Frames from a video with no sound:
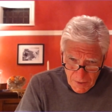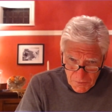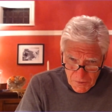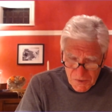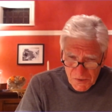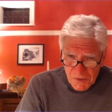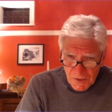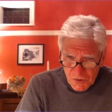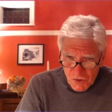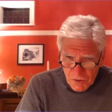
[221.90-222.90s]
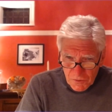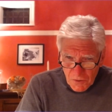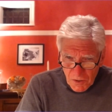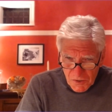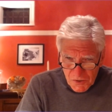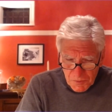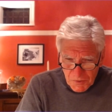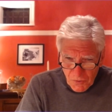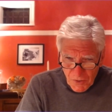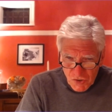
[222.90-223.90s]
this uh, should have caused him to
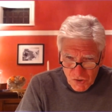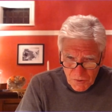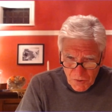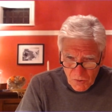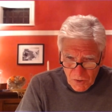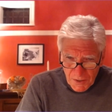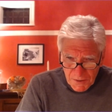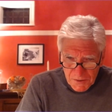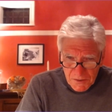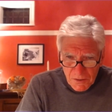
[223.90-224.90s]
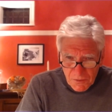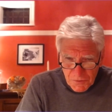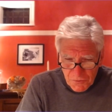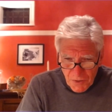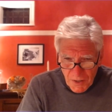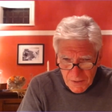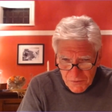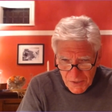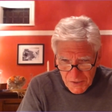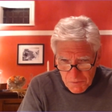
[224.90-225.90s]
question the whole idea of the drives
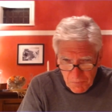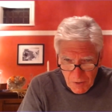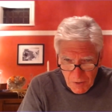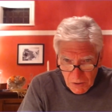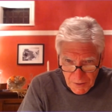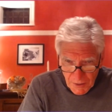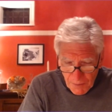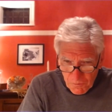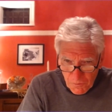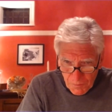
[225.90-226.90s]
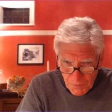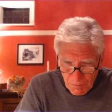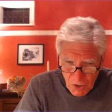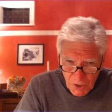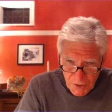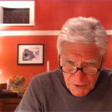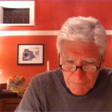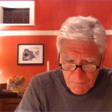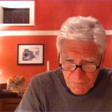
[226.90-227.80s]
as bubbling up from the body